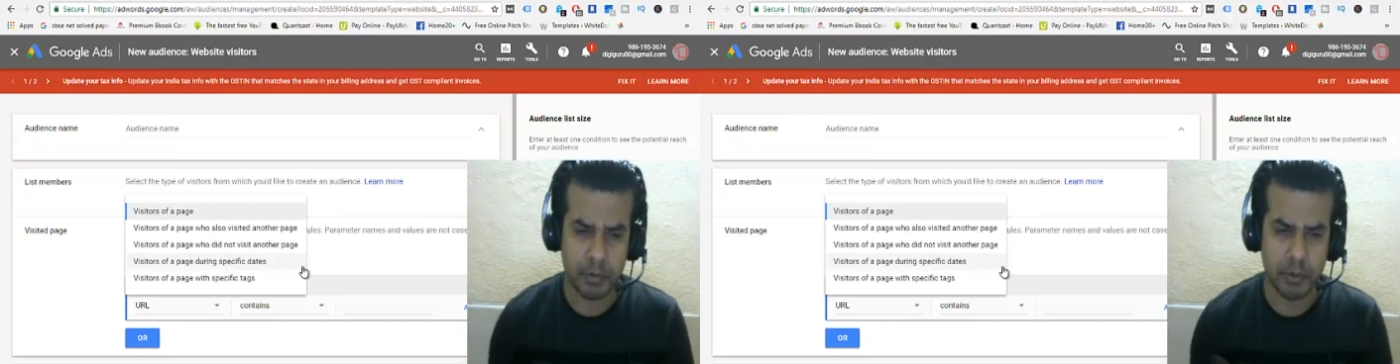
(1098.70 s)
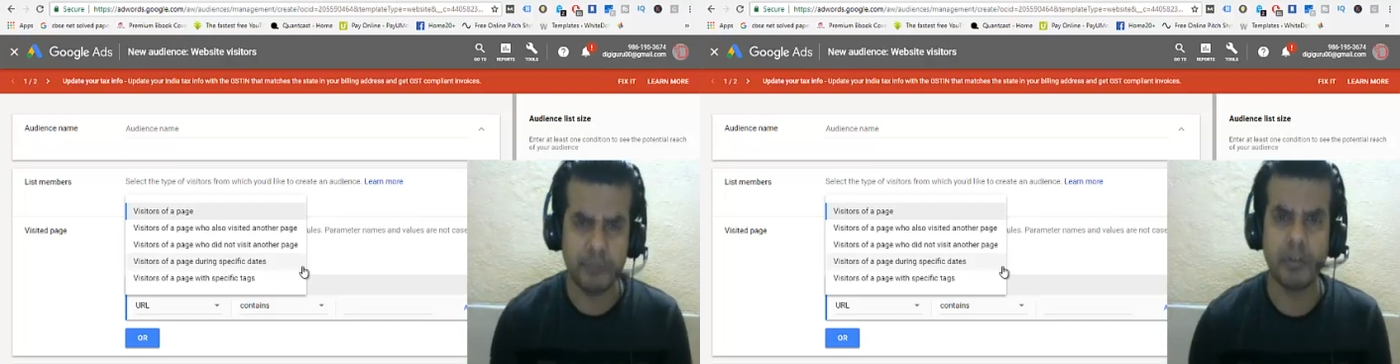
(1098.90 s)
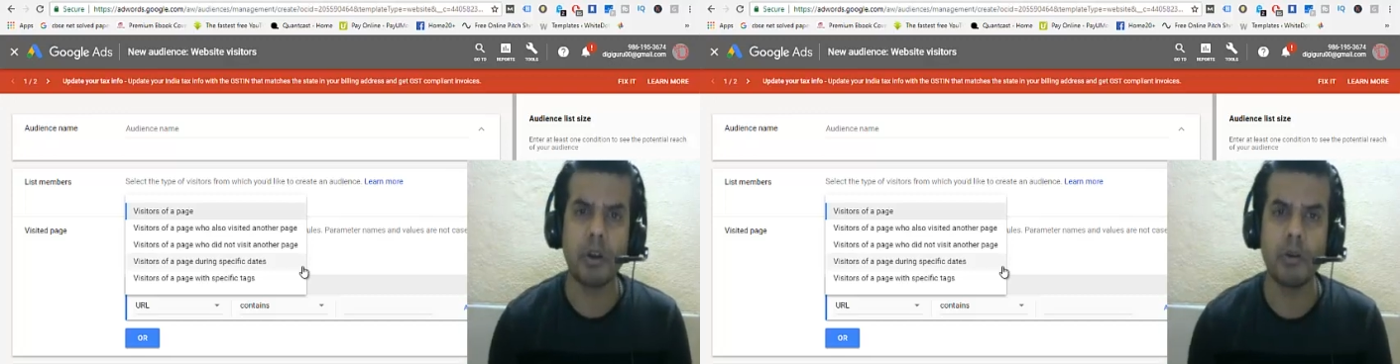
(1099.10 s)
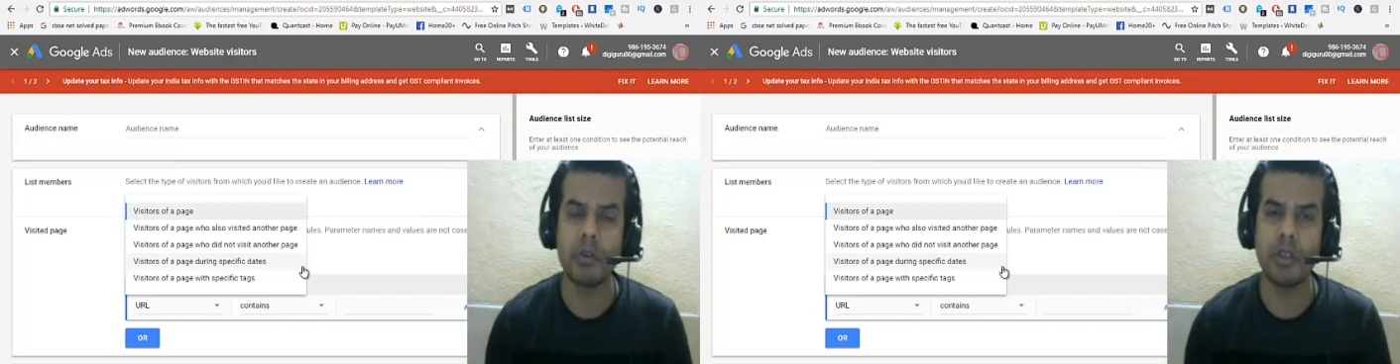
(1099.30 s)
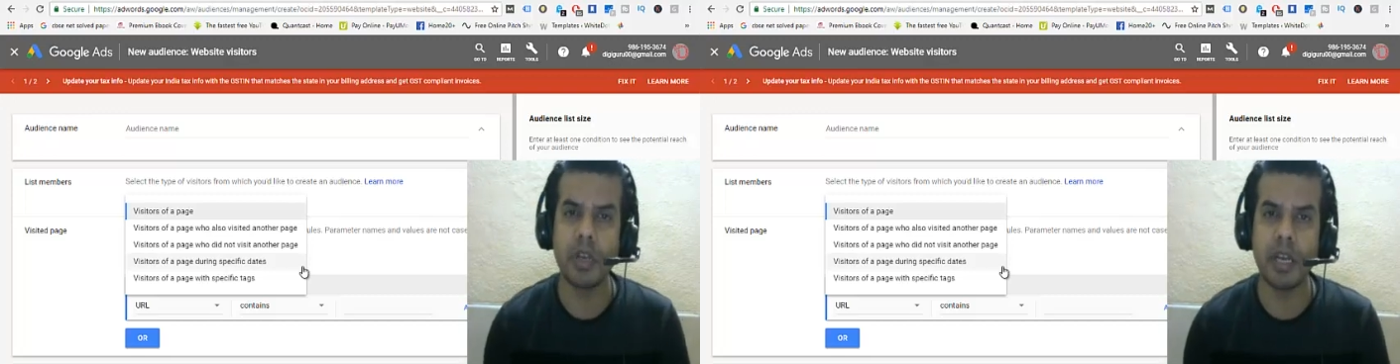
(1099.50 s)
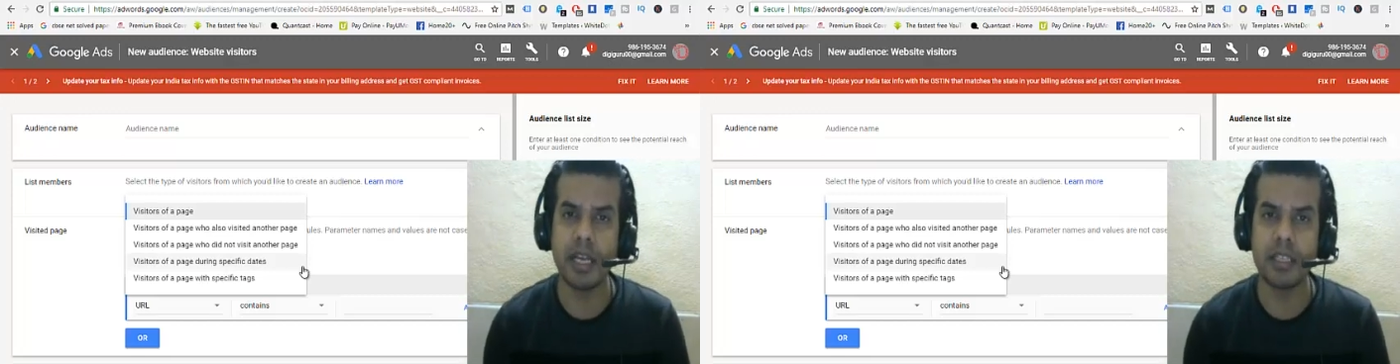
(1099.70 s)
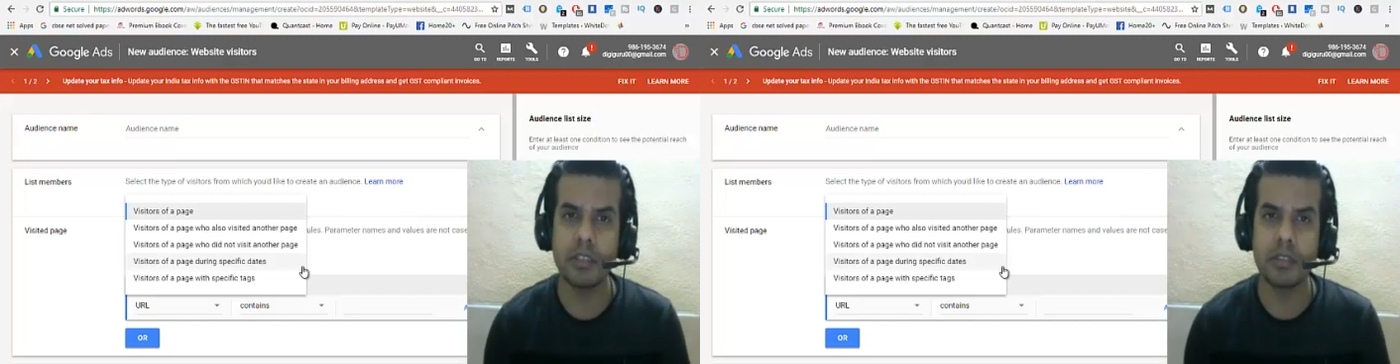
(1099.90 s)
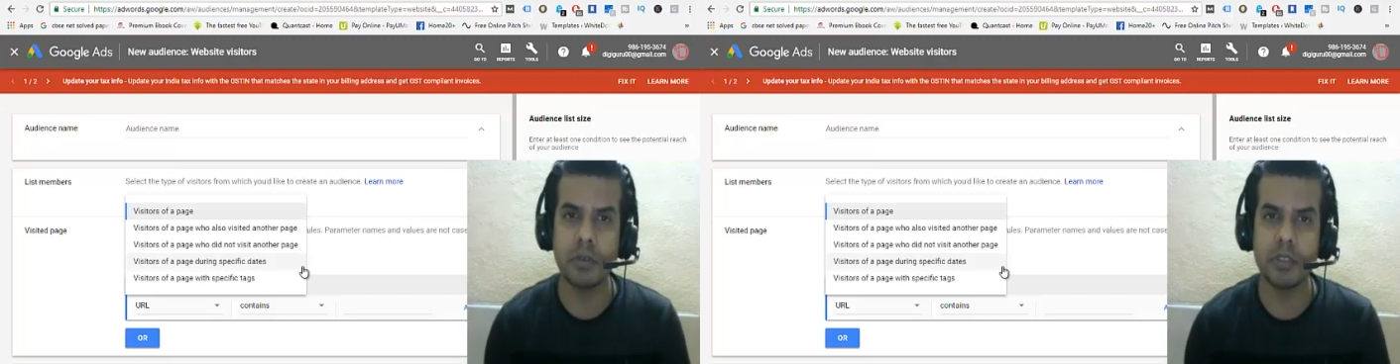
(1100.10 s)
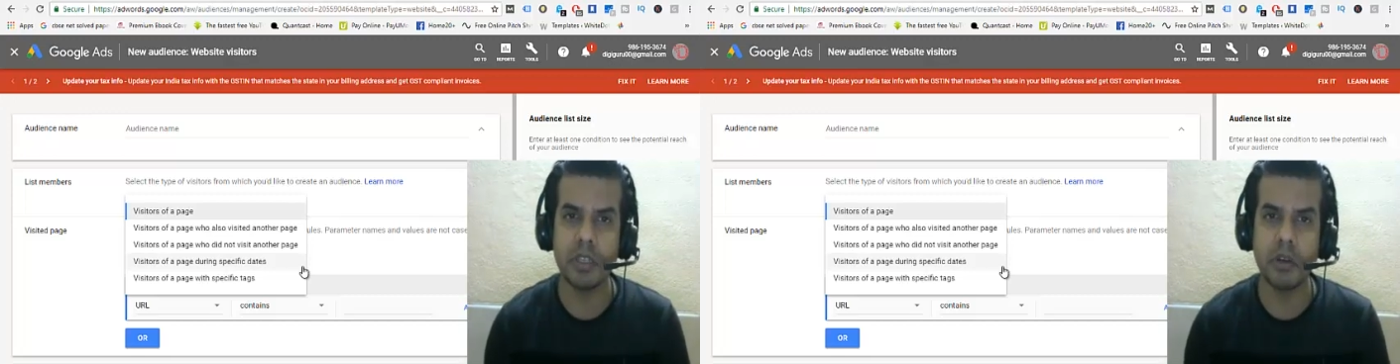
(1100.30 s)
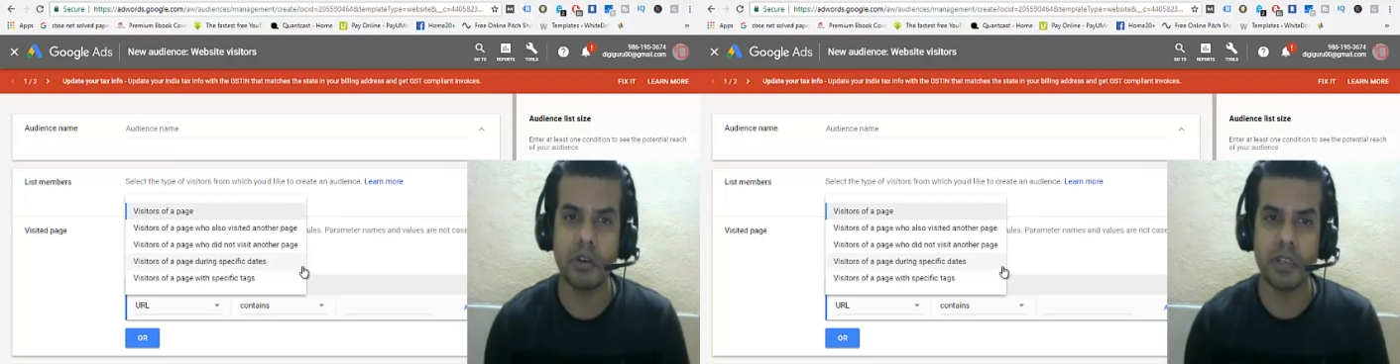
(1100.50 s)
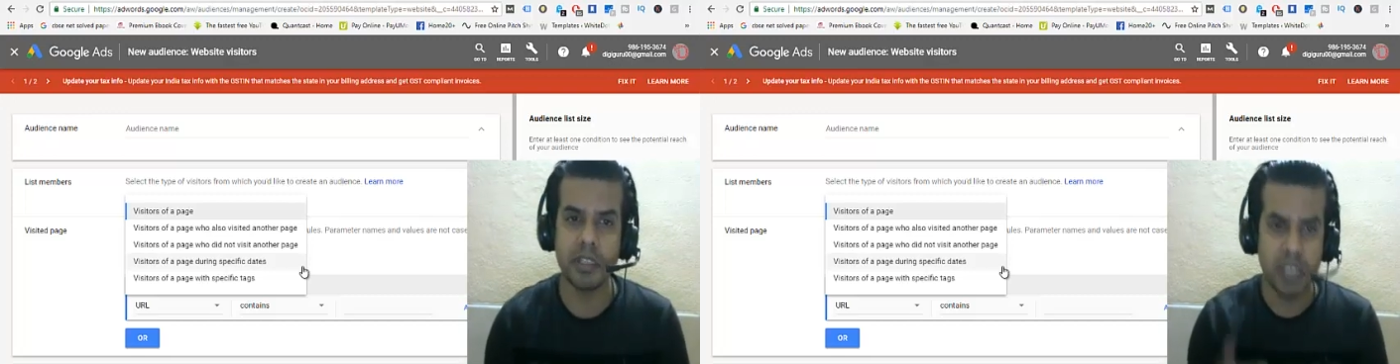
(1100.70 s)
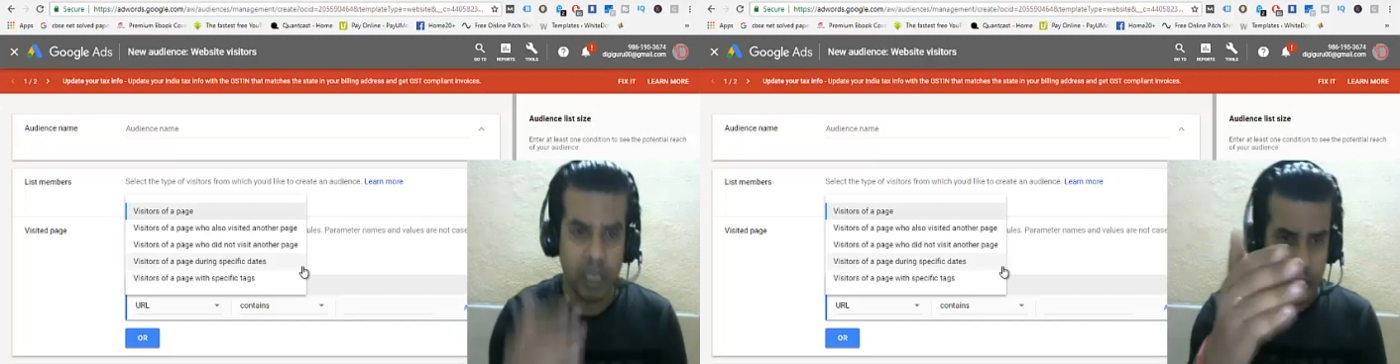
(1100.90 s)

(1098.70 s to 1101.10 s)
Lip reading: to follow your ads towards an audience.